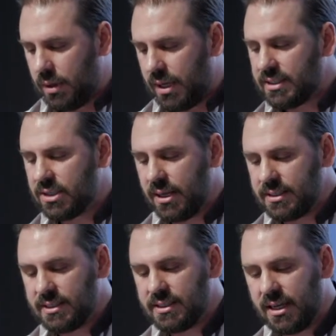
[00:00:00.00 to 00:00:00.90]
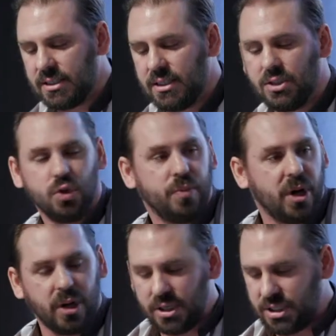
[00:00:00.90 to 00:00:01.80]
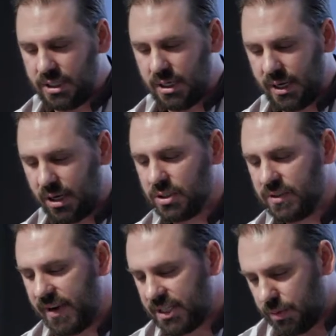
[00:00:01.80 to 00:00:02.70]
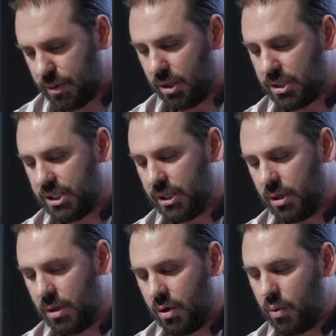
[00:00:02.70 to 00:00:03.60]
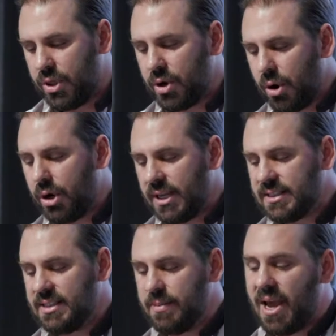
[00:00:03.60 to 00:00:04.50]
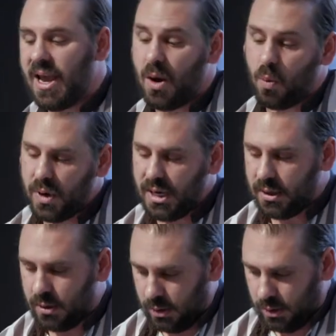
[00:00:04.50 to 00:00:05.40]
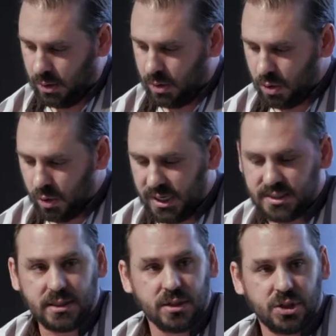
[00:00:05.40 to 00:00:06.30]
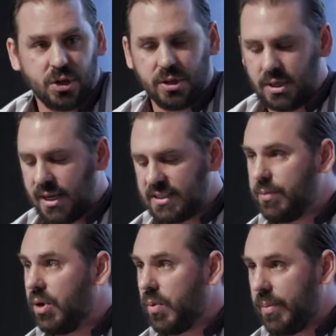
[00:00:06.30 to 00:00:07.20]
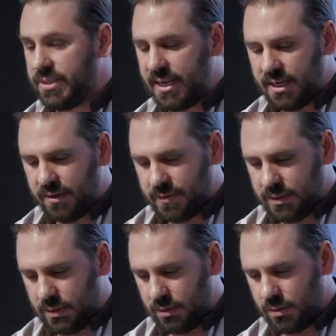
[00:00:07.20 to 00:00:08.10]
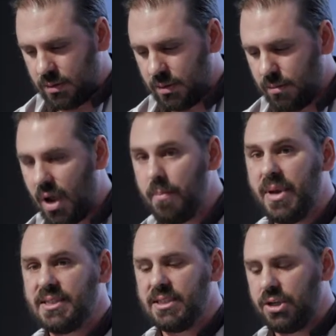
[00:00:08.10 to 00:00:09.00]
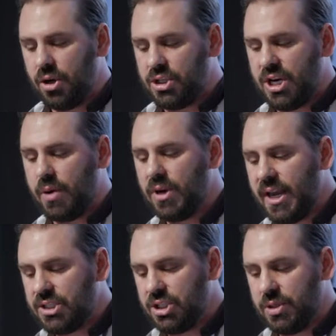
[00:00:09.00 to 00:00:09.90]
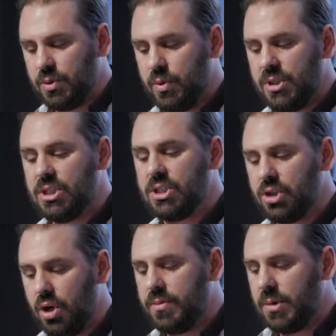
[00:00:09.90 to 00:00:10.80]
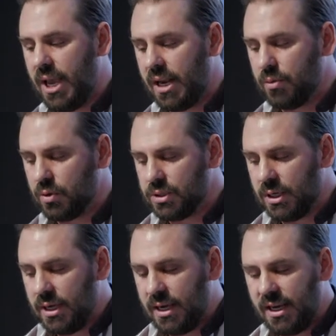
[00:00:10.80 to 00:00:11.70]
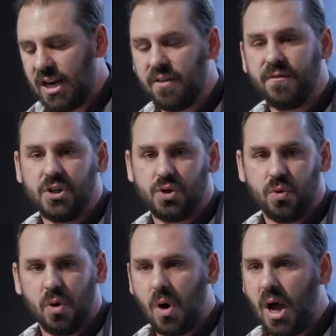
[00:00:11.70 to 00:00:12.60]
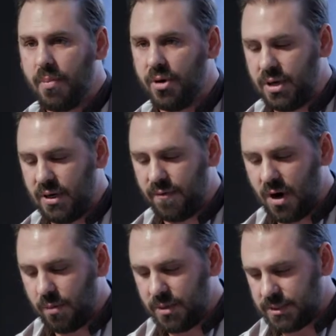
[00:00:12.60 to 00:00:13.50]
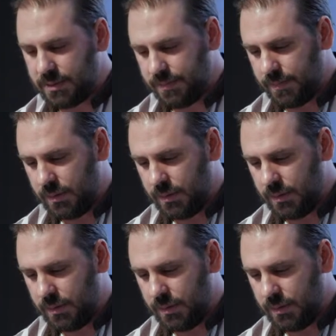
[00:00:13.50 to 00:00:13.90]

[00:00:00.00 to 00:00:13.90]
and sciences such as zoo biology and conservation biology, with their own lessons about how we, or at least certain expert representatives, might best negotiate relationships with disturbed animals in artificial or hybrid environments.